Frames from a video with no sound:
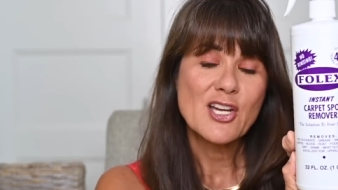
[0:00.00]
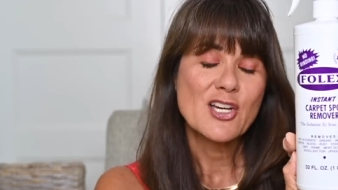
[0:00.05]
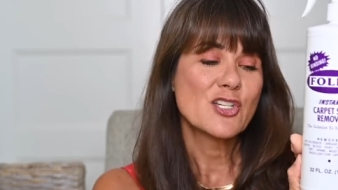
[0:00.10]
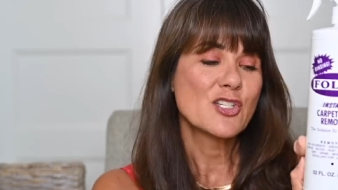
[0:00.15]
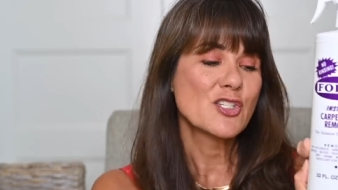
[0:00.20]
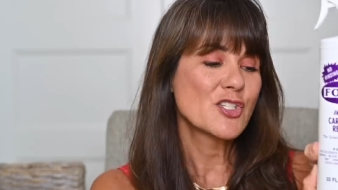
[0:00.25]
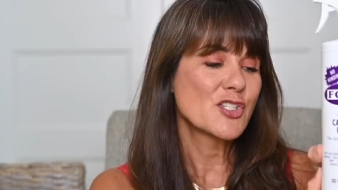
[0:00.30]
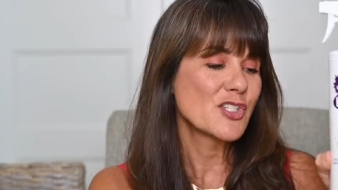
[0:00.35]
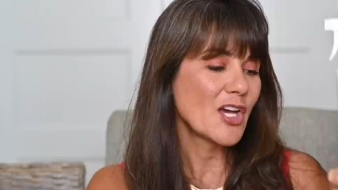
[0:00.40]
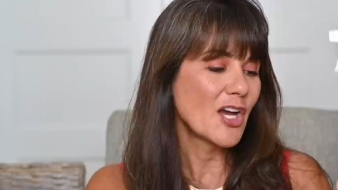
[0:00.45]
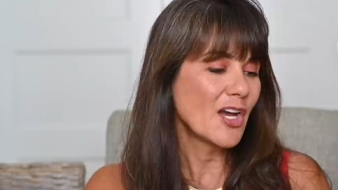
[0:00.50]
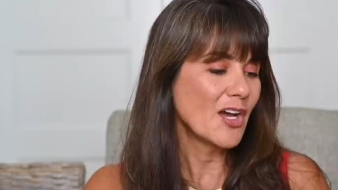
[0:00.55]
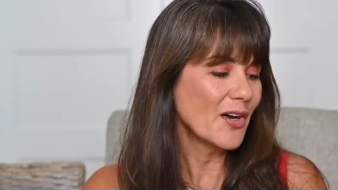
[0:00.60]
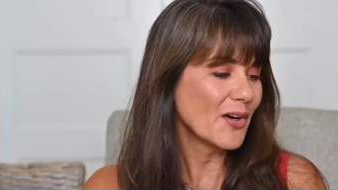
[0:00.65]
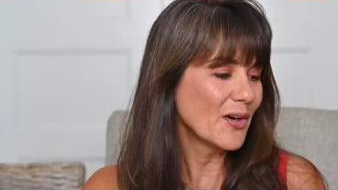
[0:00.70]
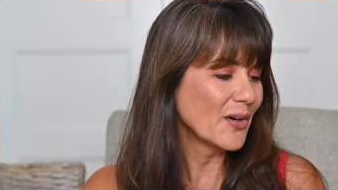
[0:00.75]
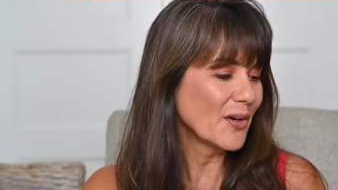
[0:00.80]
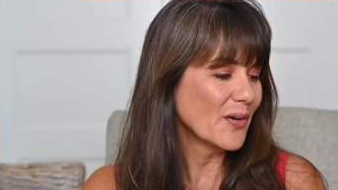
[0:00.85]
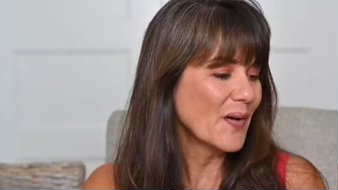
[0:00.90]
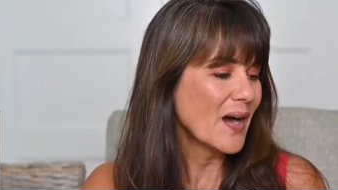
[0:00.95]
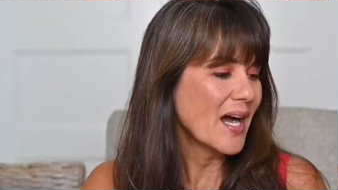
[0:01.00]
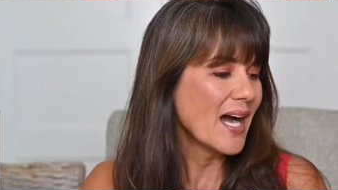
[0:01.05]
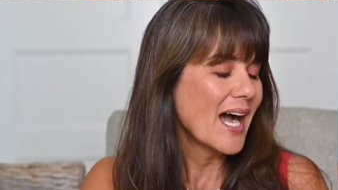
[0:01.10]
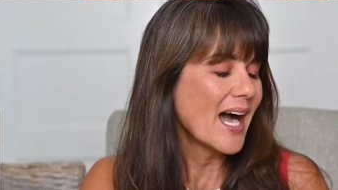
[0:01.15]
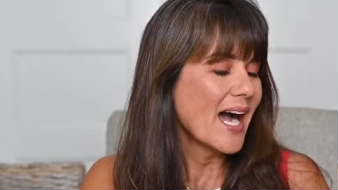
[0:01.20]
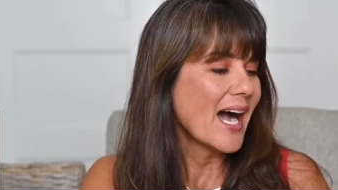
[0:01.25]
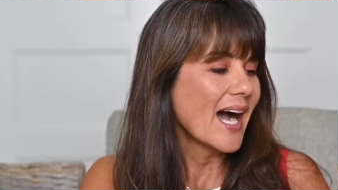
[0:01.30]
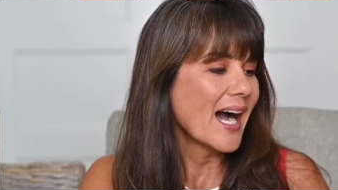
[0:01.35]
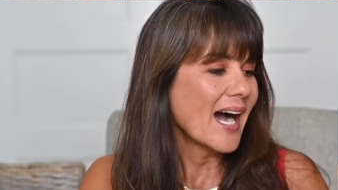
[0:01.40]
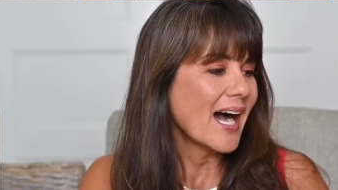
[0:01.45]
So
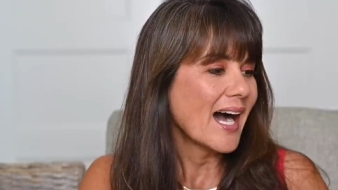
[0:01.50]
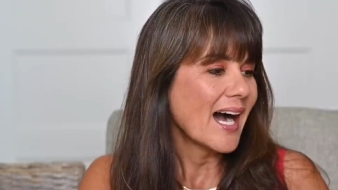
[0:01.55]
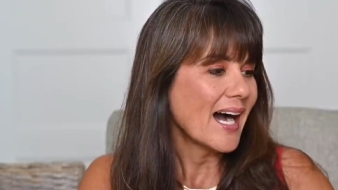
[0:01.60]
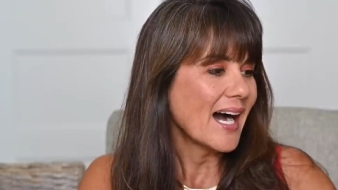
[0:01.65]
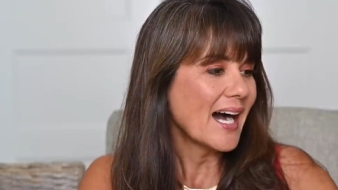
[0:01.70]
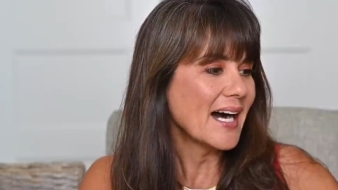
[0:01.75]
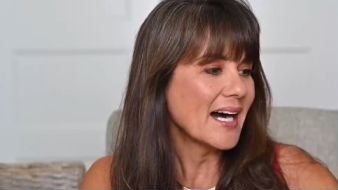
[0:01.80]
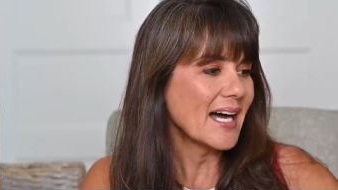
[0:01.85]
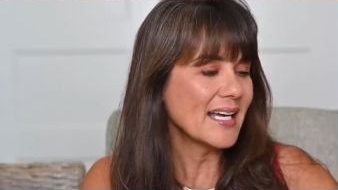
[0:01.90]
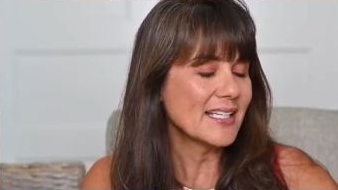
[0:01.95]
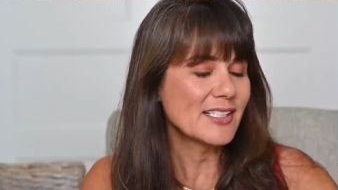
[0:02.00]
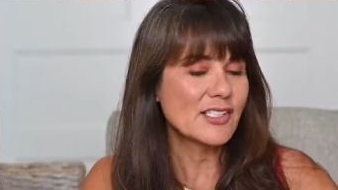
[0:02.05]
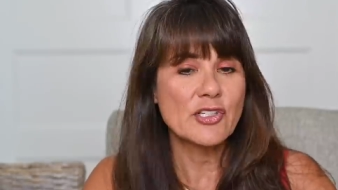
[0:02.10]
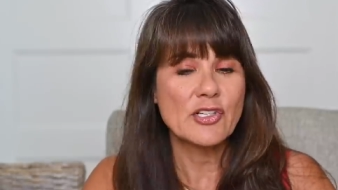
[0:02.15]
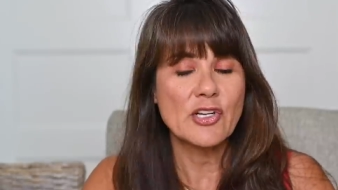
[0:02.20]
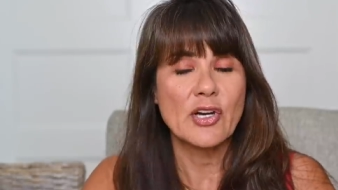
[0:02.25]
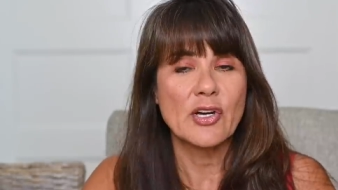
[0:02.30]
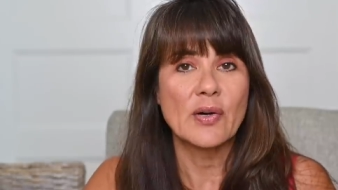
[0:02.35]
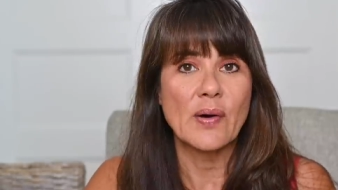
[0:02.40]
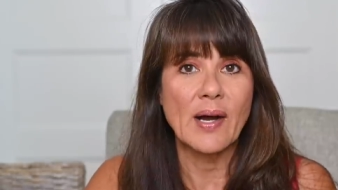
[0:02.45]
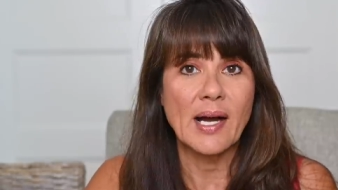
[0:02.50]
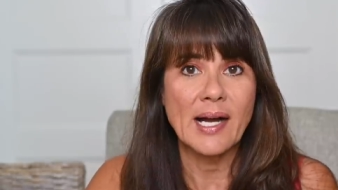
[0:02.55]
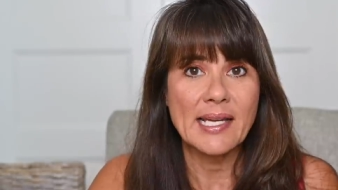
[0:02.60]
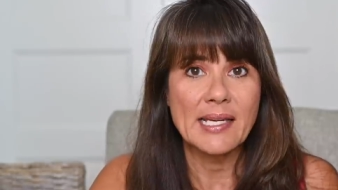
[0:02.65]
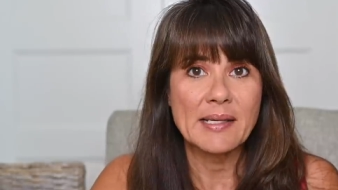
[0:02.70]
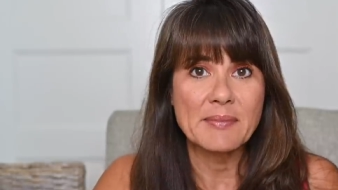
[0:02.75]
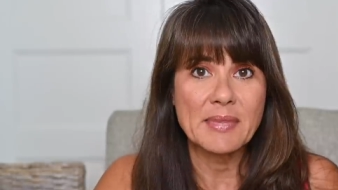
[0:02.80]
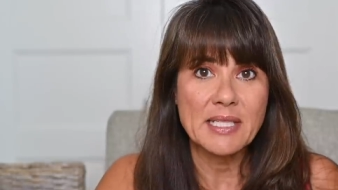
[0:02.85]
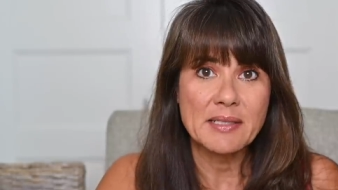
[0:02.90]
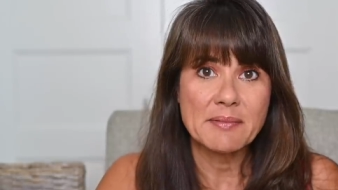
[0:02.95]
Uh, as you know, I
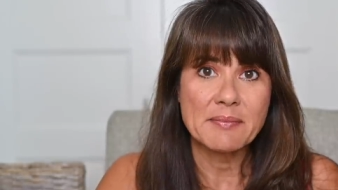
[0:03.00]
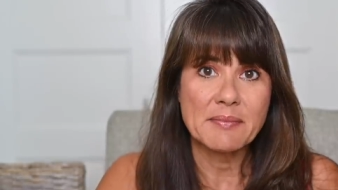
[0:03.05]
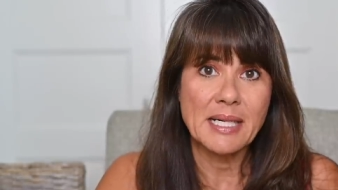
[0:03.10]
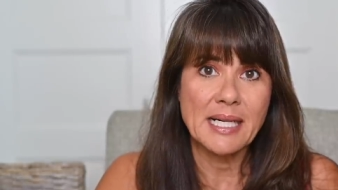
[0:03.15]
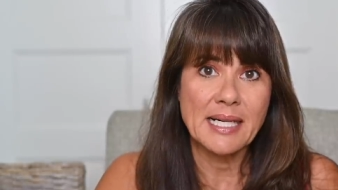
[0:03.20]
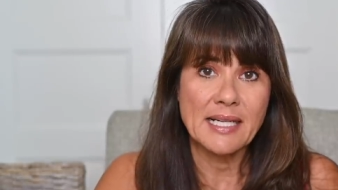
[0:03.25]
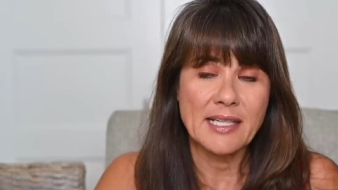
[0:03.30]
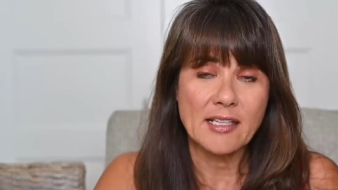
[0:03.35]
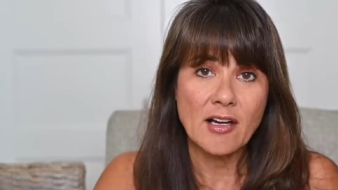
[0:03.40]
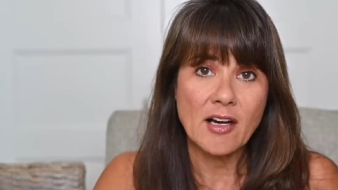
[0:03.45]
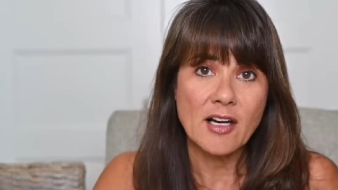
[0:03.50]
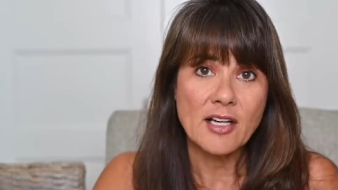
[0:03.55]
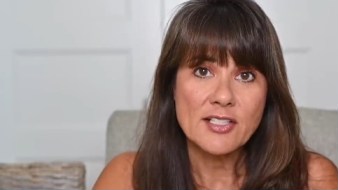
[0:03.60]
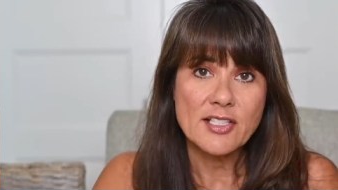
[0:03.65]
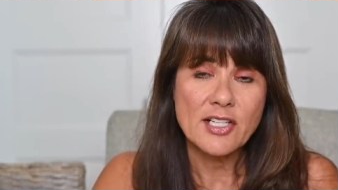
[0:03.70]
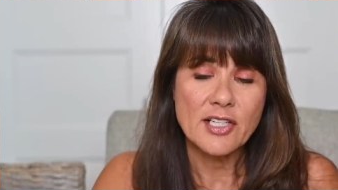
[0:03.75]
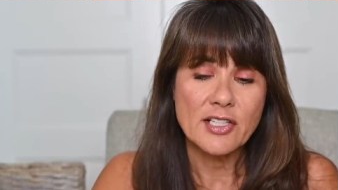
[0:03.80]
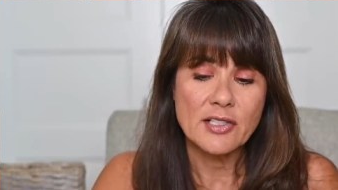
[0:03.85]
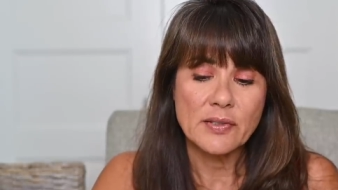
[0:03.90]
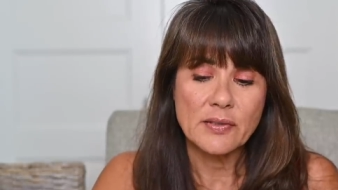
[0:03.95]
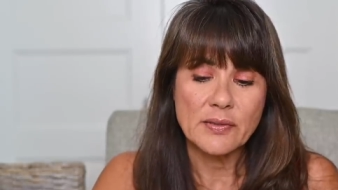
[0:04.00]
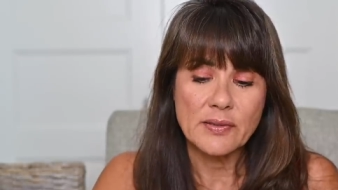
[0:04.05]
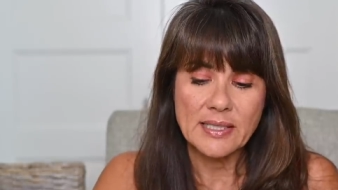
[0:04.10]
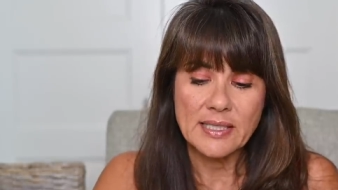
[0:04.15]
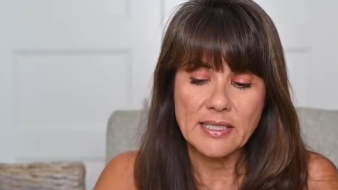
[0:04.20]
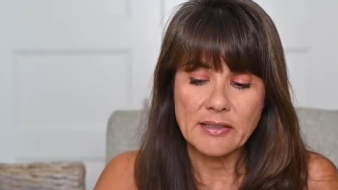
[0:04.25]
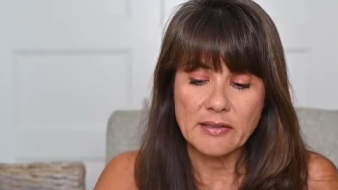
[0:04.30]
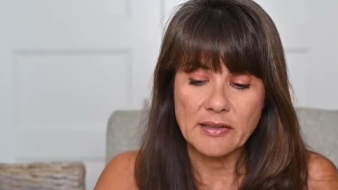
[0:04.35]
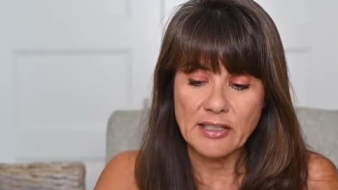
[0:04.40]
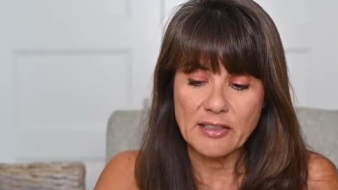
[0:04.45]
am in my condo
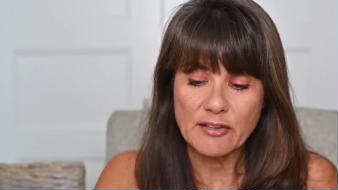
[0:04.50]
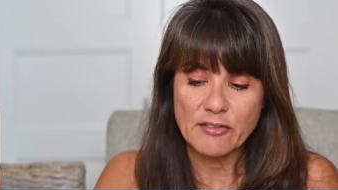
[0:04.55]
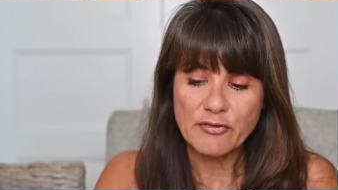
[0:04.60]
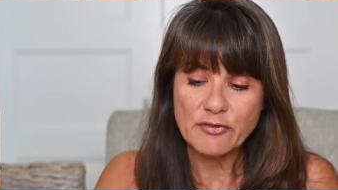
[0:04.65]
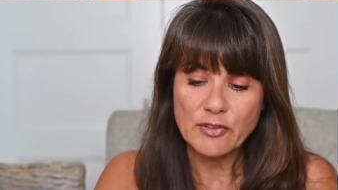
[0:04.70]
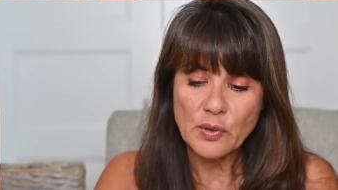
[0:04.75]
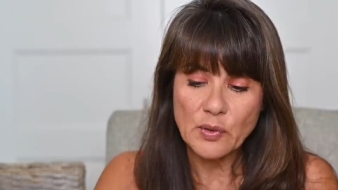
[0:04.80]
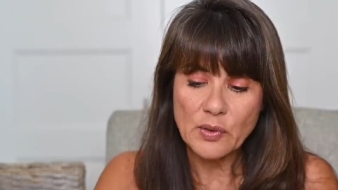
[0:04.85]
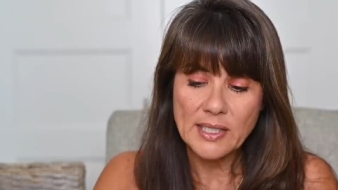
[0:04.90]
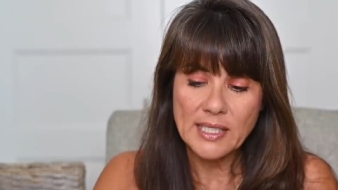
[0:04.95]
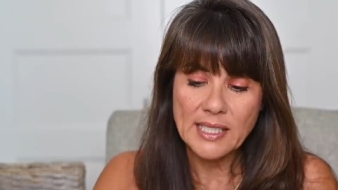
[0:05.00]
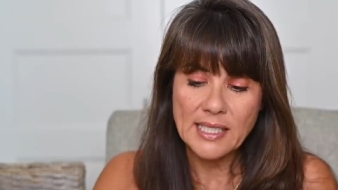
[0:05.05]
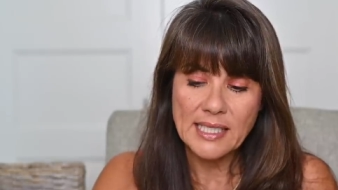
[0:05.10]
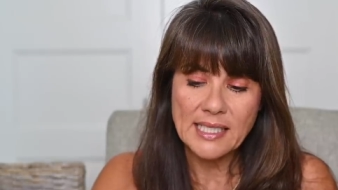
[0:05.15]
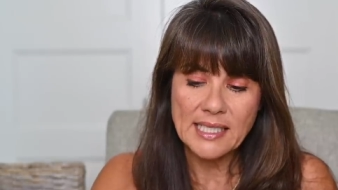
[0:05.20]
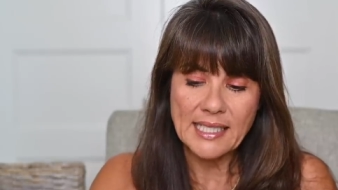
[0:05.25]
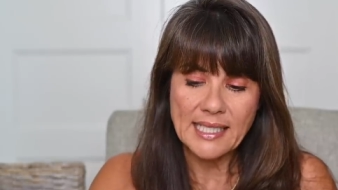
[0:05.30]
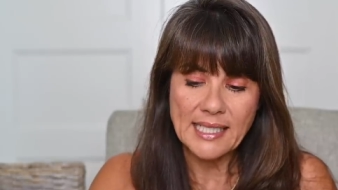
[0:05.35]
here in Florida,